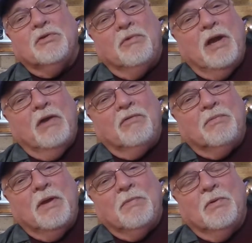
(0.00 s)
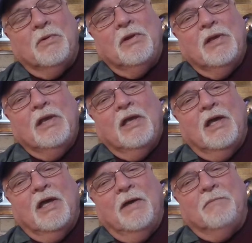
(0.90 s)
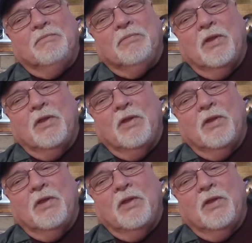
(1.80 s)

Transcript: the rag with people on